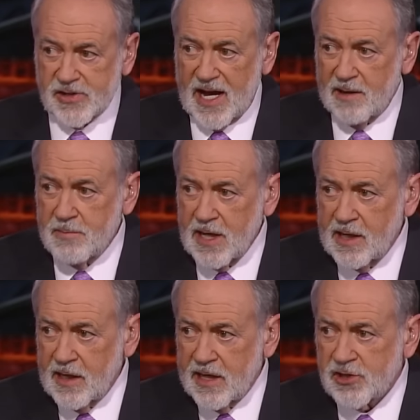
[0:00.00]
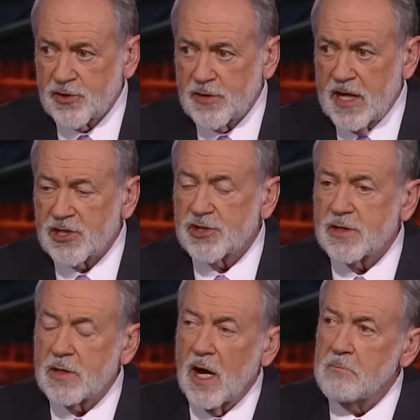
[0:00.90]
I mean,
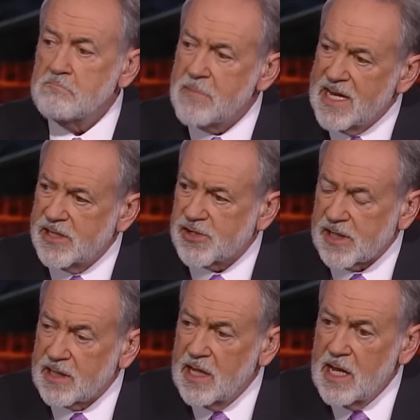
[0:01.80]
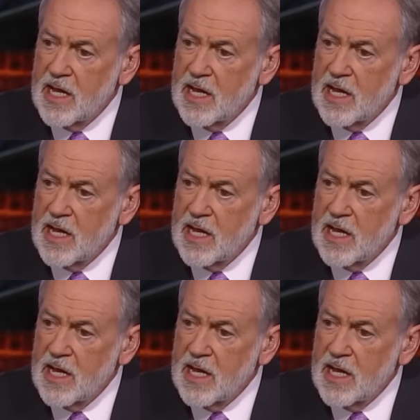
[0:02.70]
it's amazing.